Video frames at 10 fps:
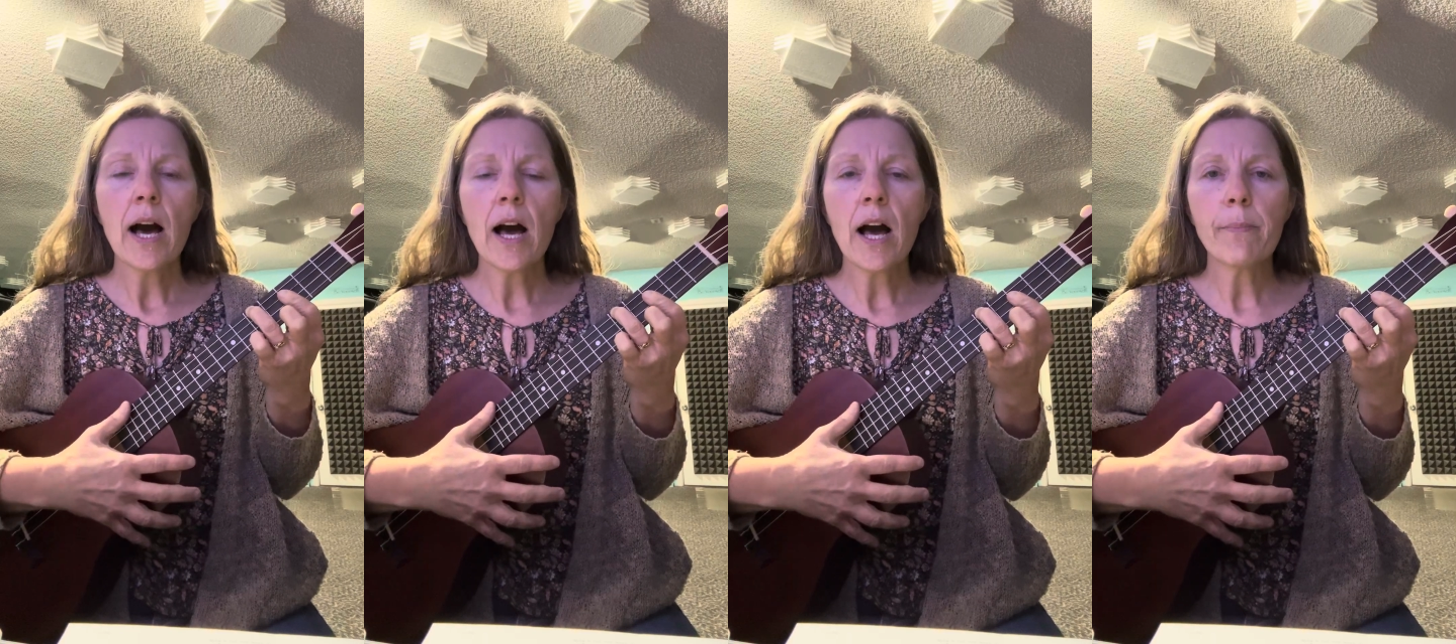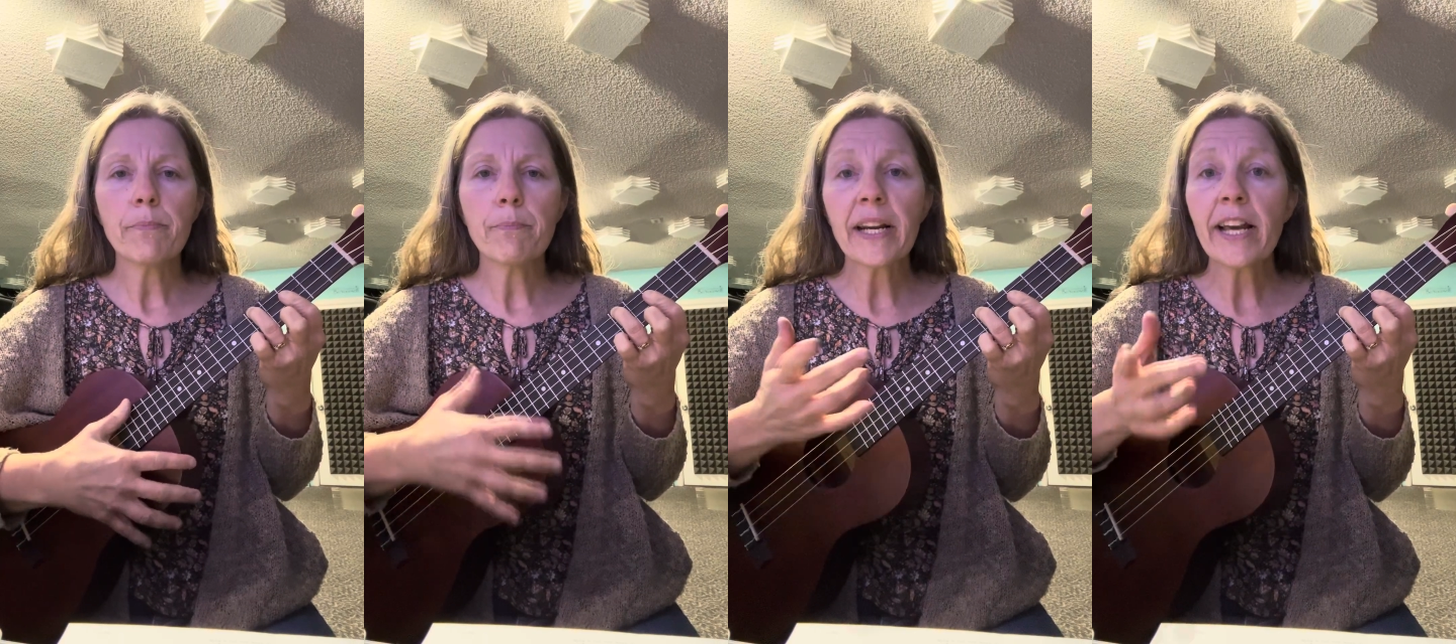
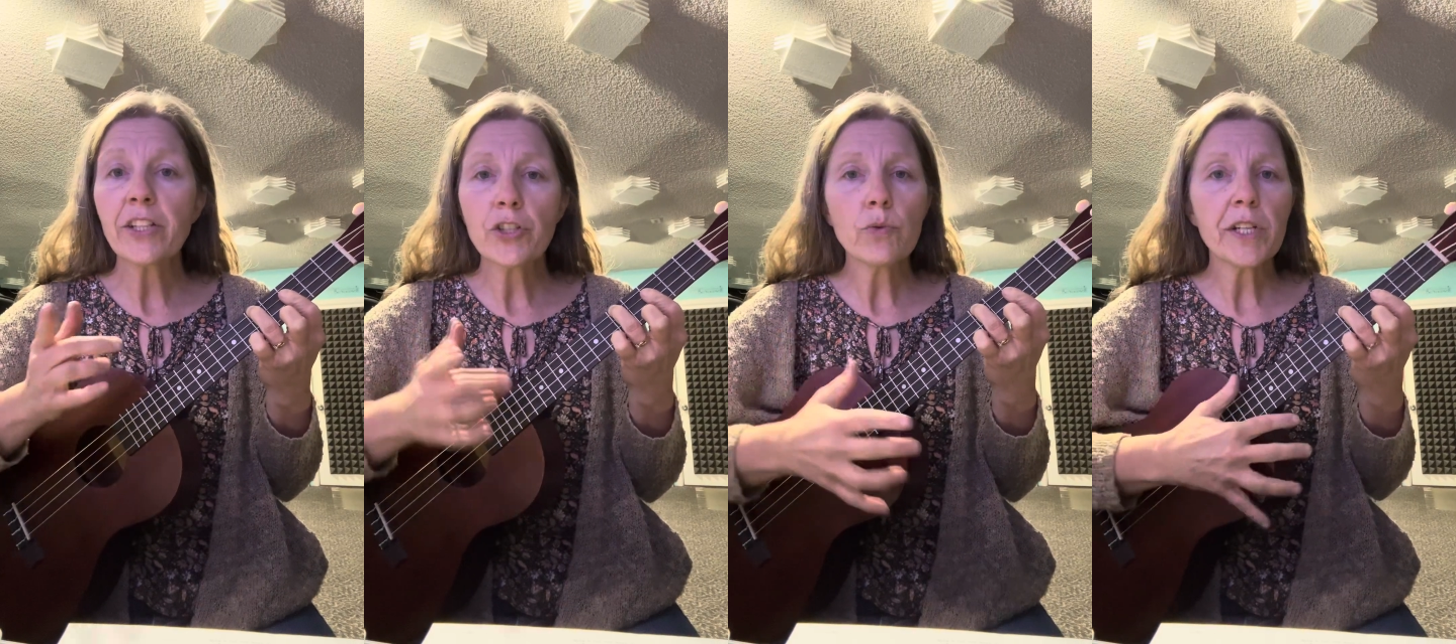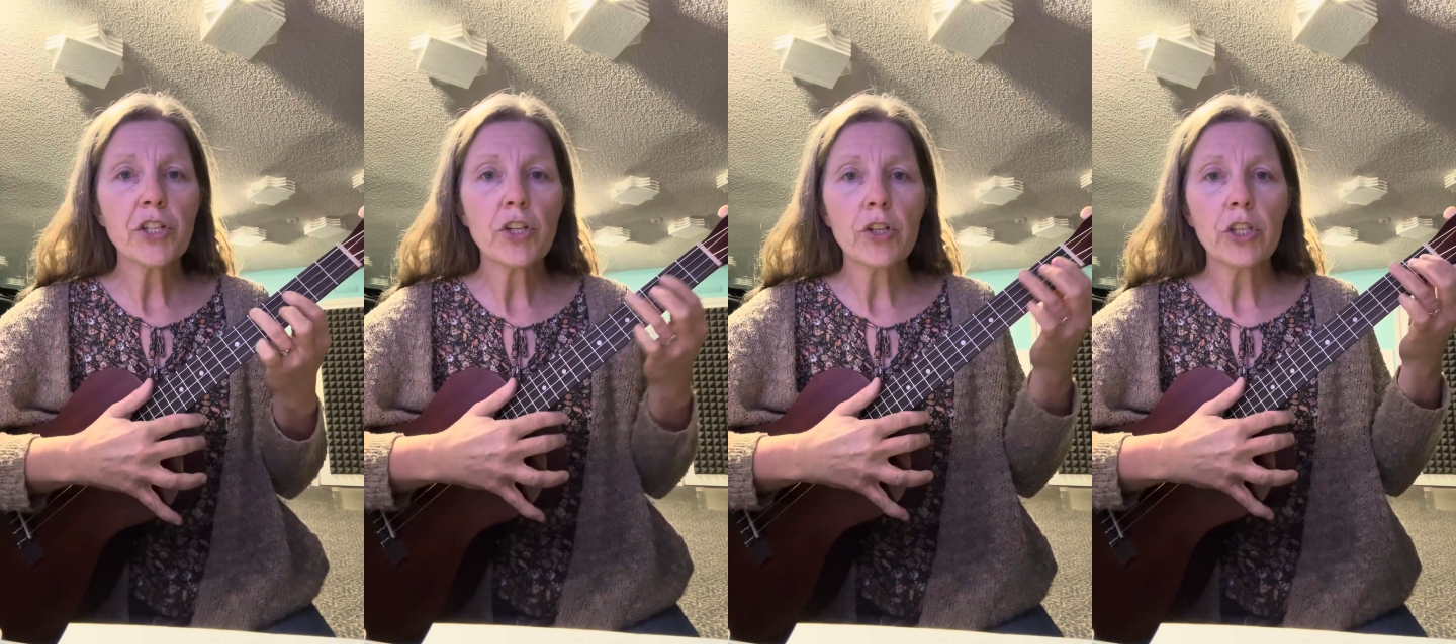But I do want
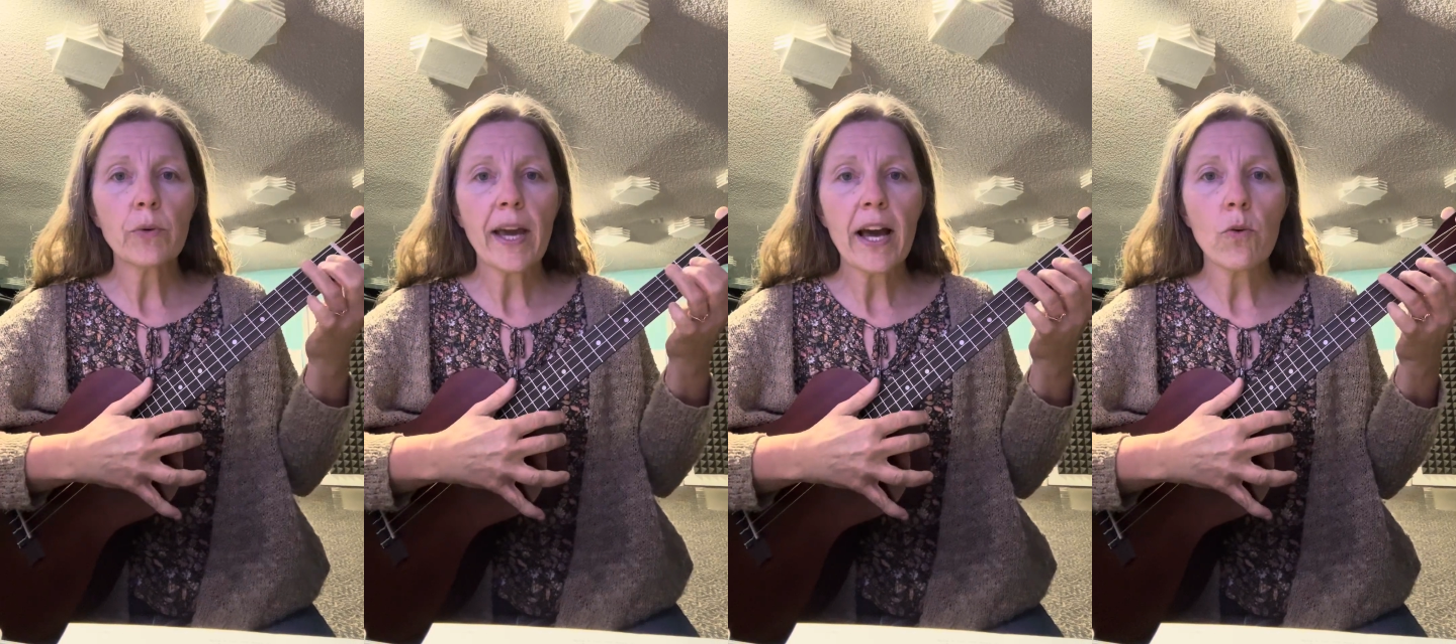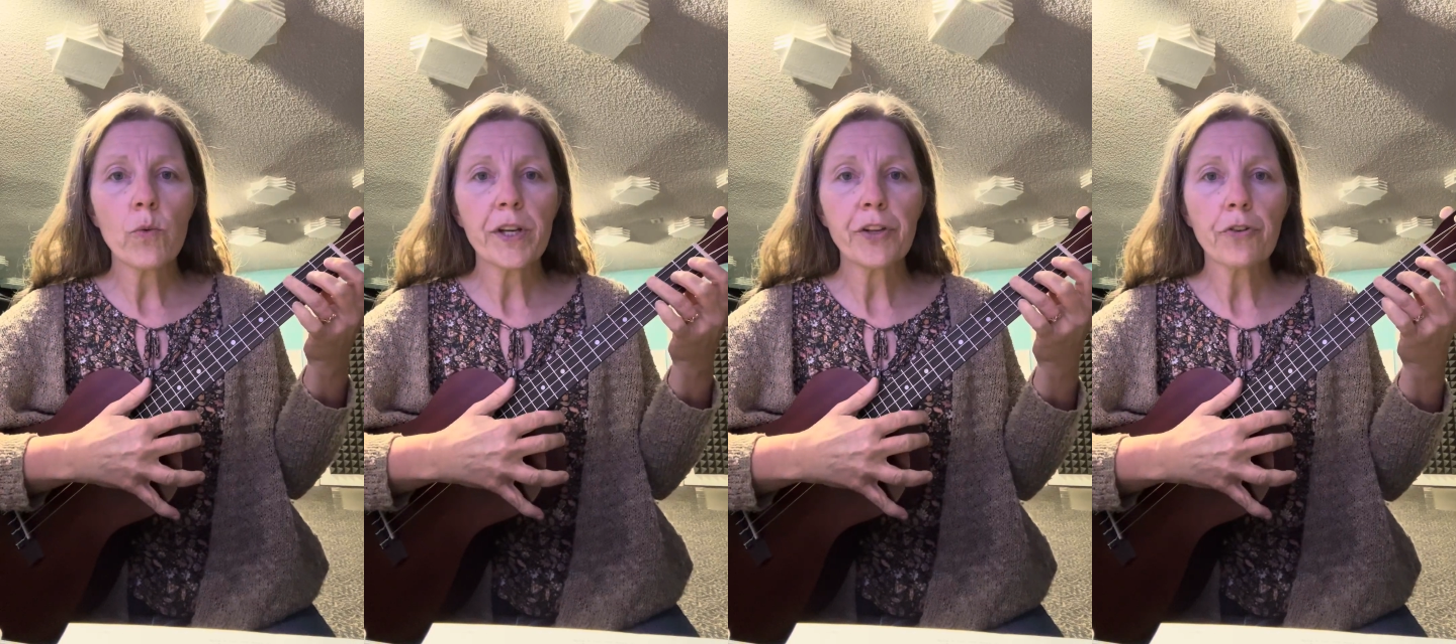to show you how
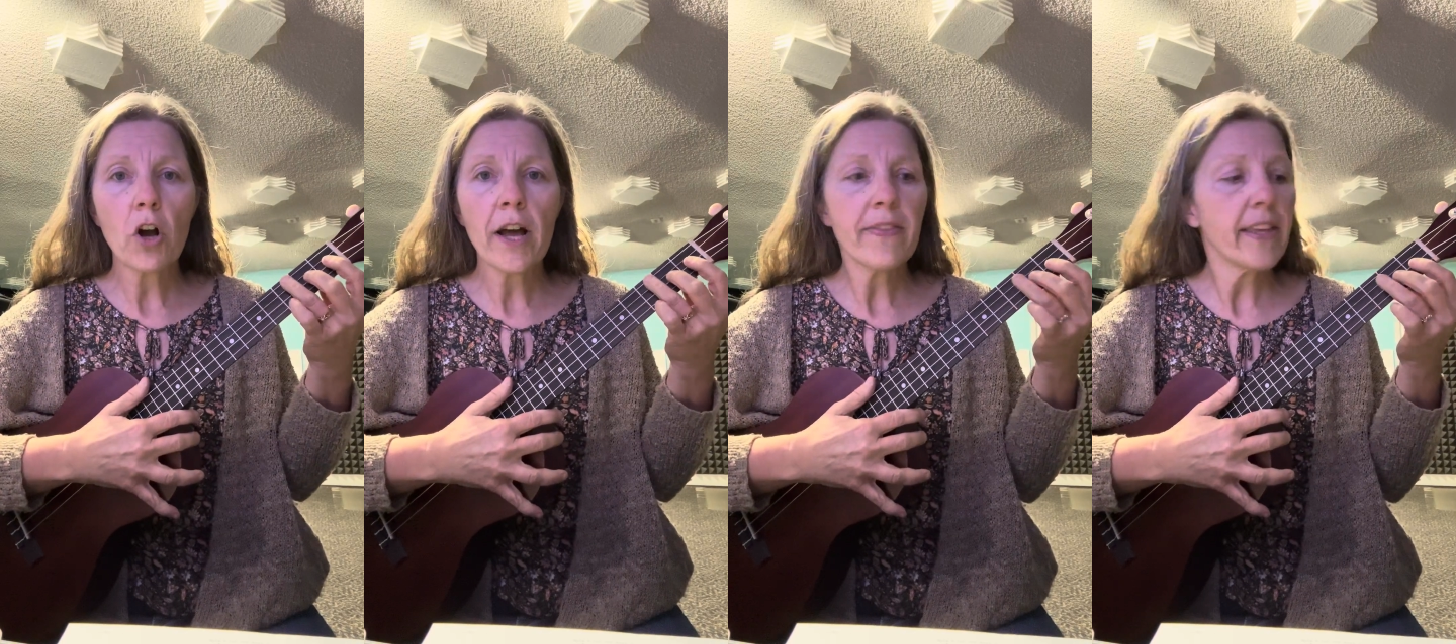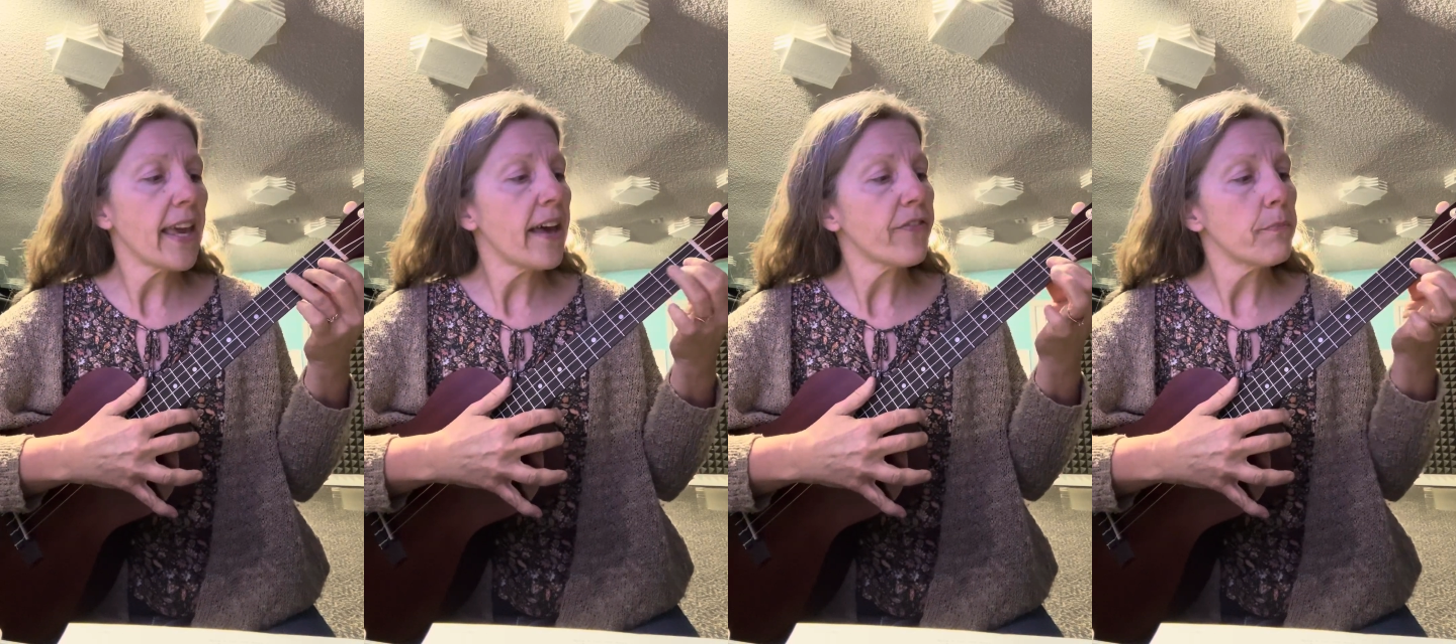when you're on
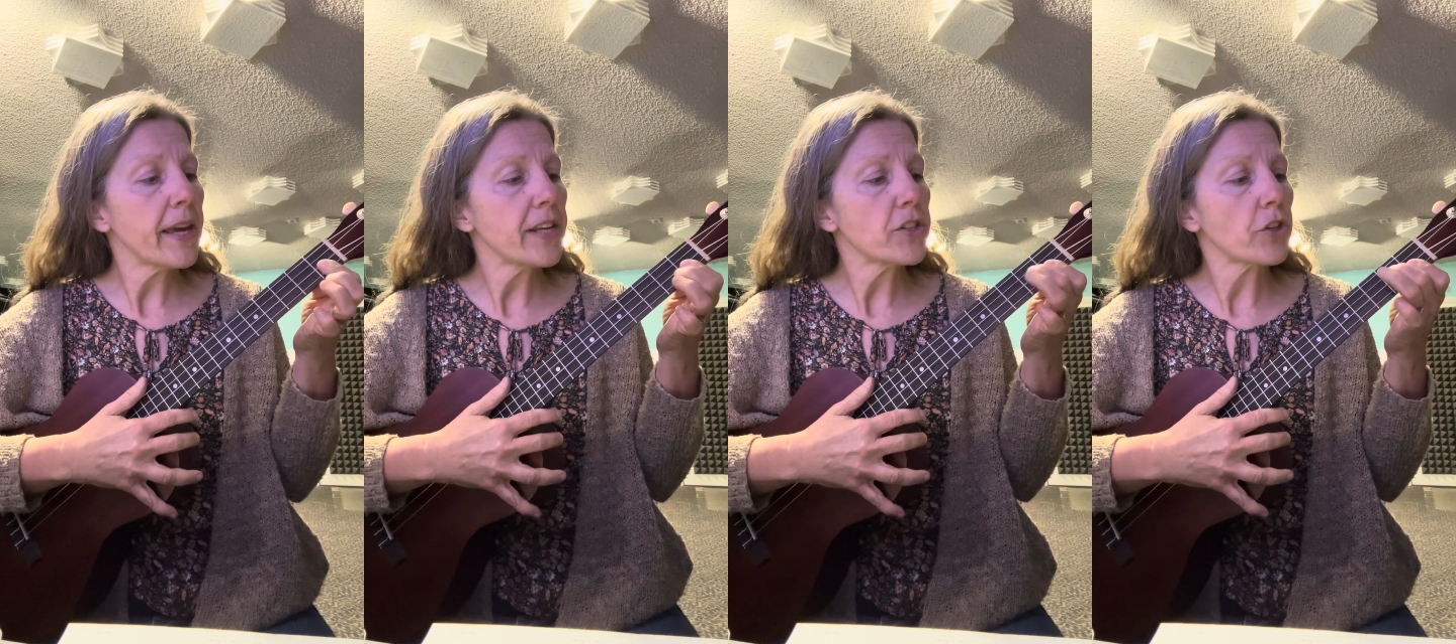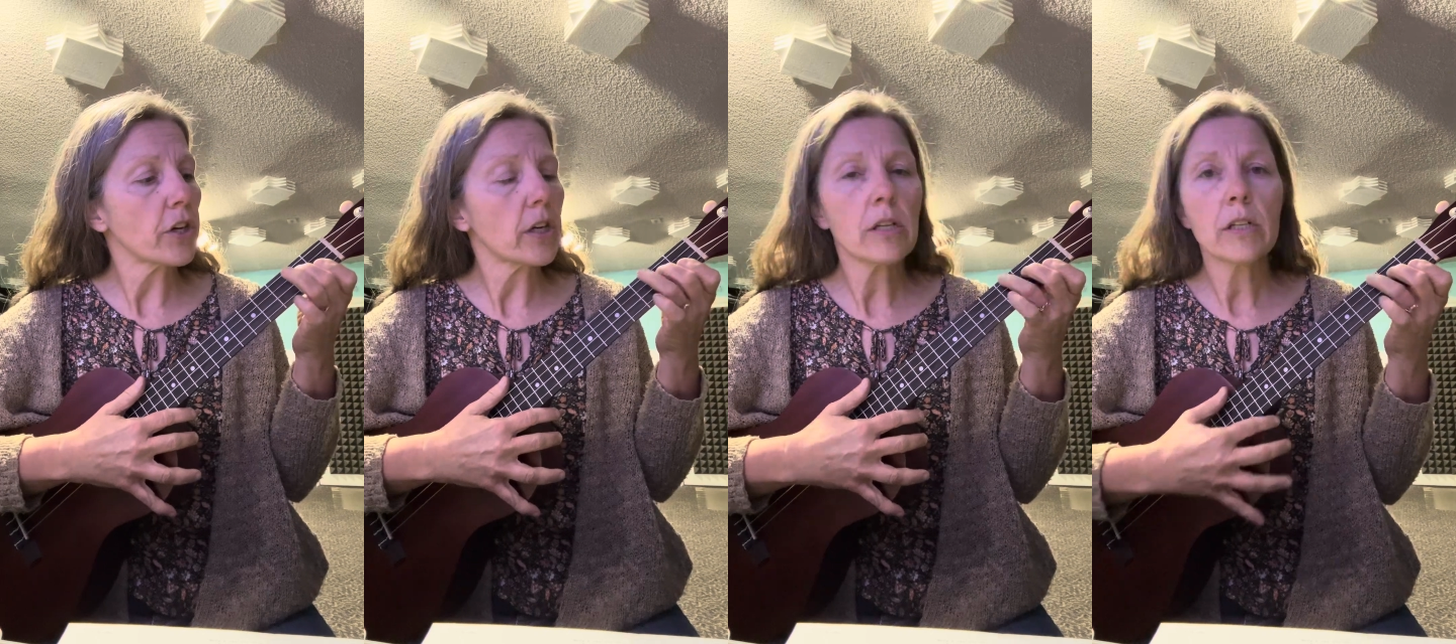the F major,